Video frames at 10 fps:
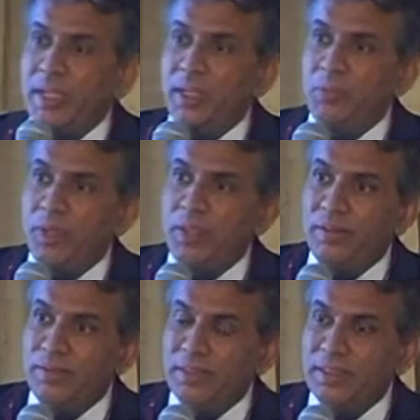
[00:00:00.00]
can be
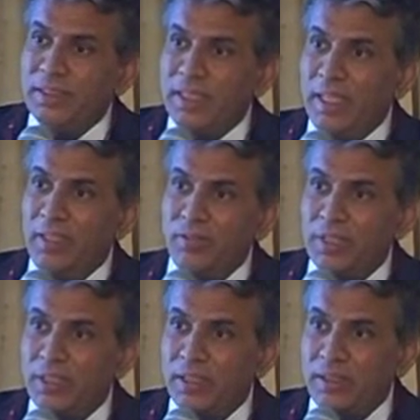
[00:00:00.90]
saying
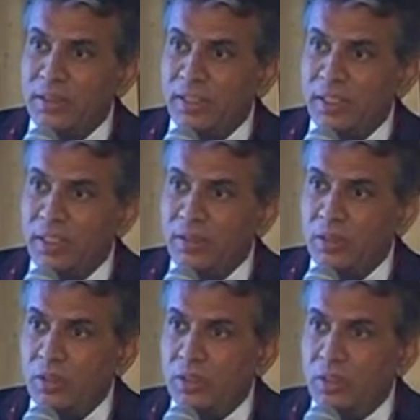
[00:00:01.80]
with certainty
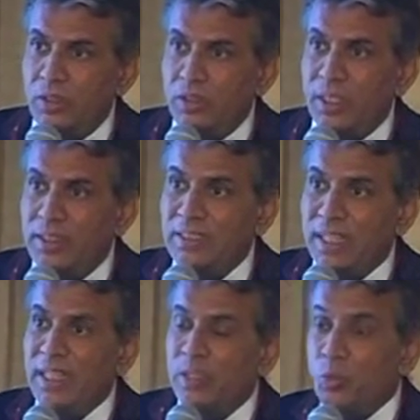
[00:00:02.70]
that the
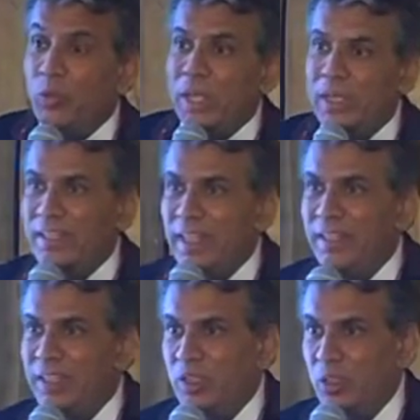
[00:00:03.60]
child will get
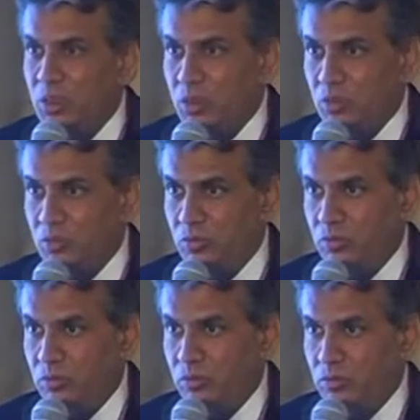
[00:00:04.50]
it also.
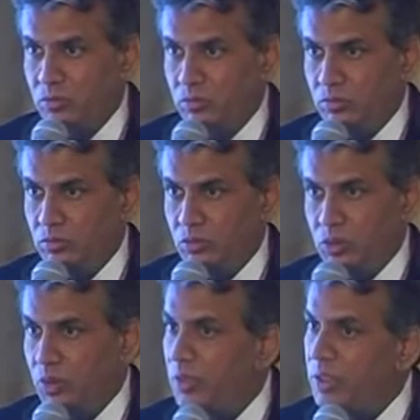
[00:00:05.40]

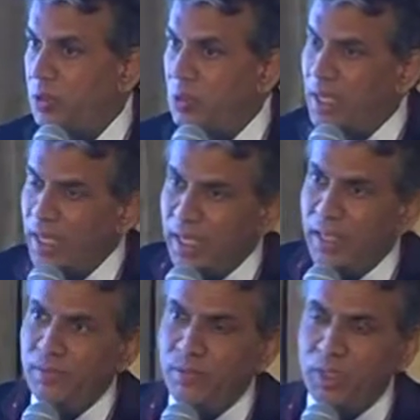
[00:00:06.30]
So we
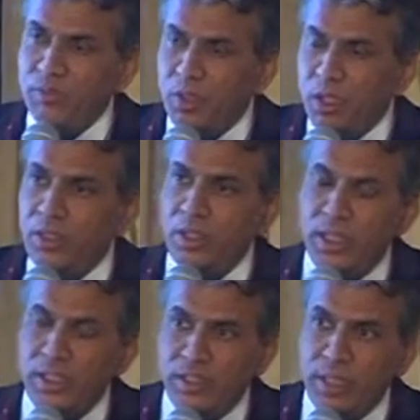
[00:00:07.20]
have not
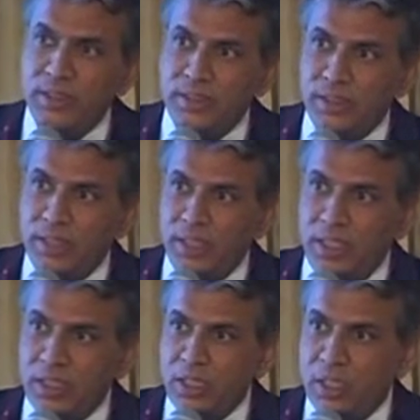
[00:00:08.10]
really reached that
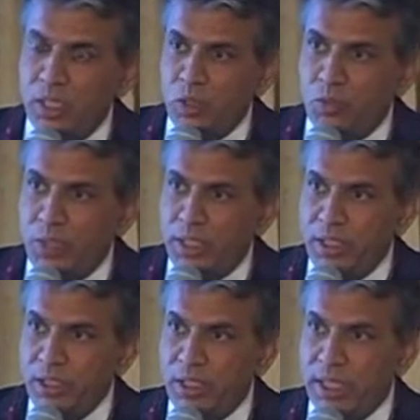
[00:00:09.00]
stage.
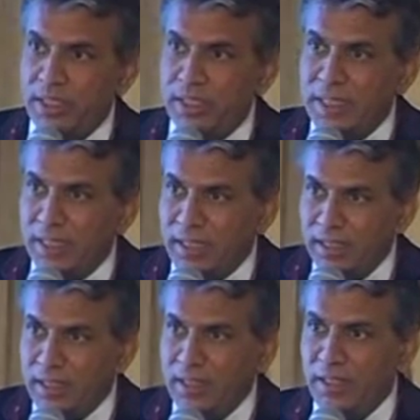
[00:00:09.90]
We can
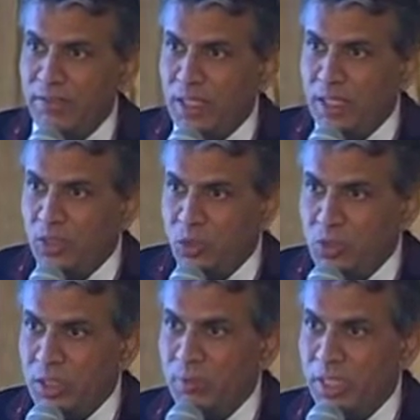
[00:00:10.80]
do
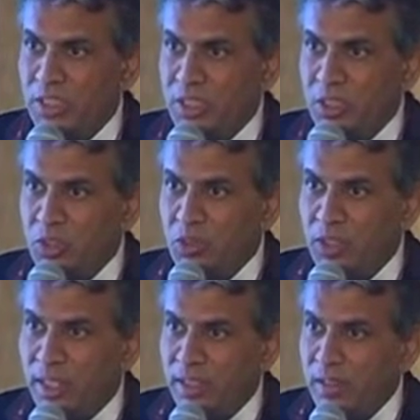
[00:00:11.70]
some testing to
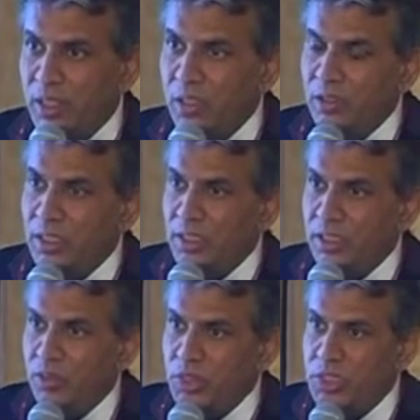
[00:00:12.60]
say that the
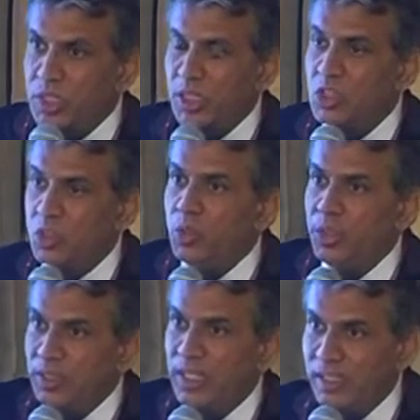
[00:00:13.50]
individual is going
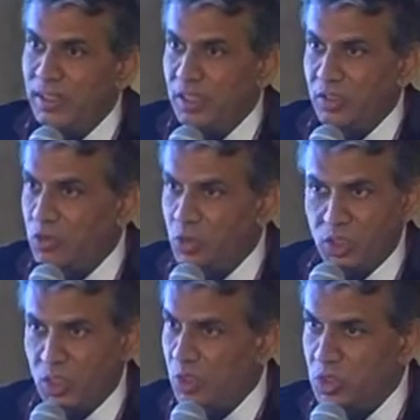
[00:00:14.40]
to get it in
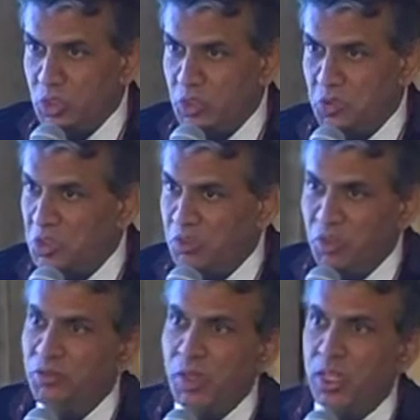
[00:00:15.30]
future also. So we
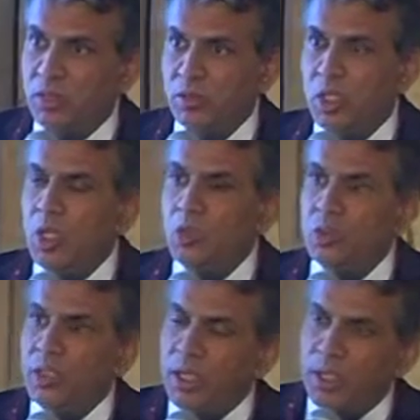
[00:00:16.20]
have not. So
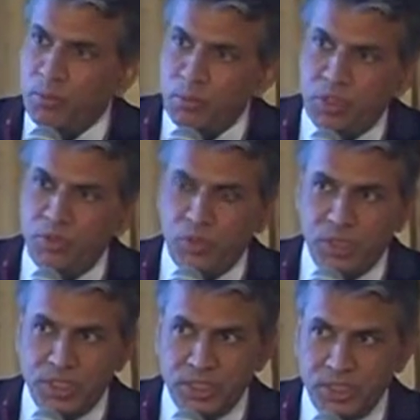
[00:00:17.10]
there are a number of
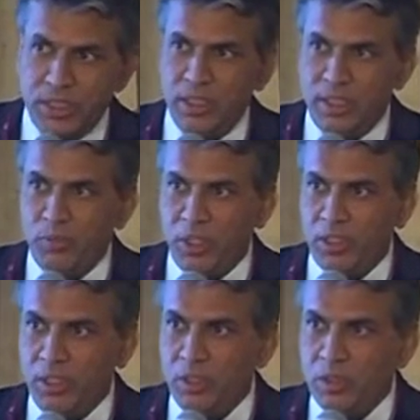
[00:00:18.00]
questions still
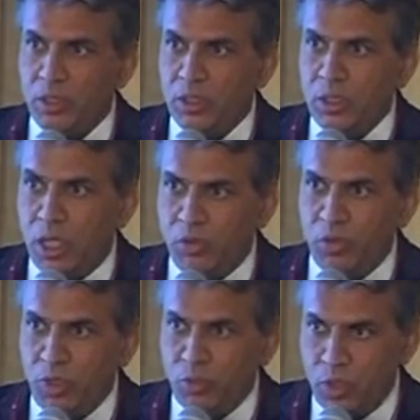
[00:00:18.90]
remaining.
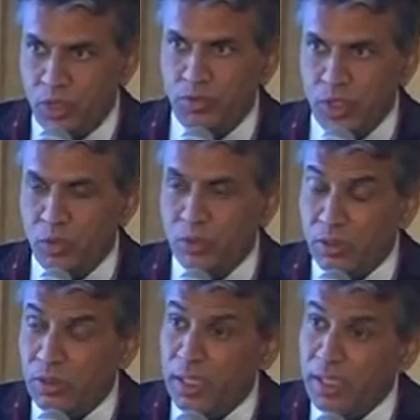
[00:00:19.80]
However, what we know,
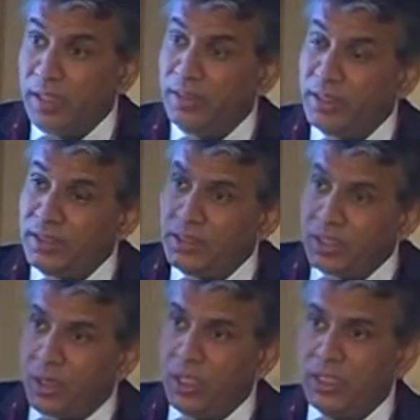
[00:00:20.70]
now again this is
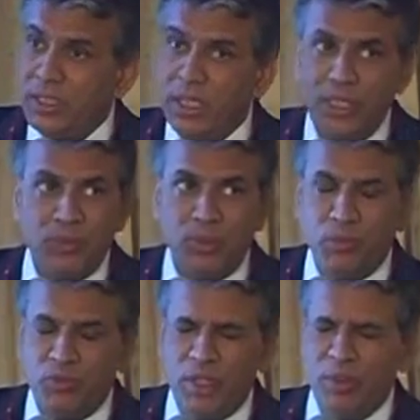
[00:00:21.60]
all studies from,
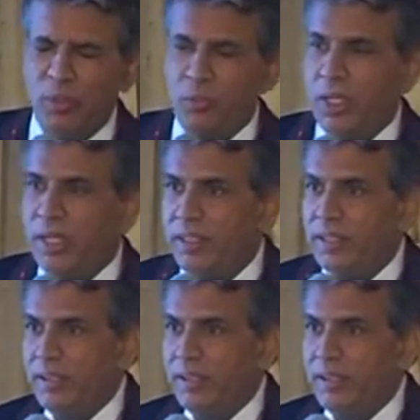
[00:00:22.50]
if I remember right,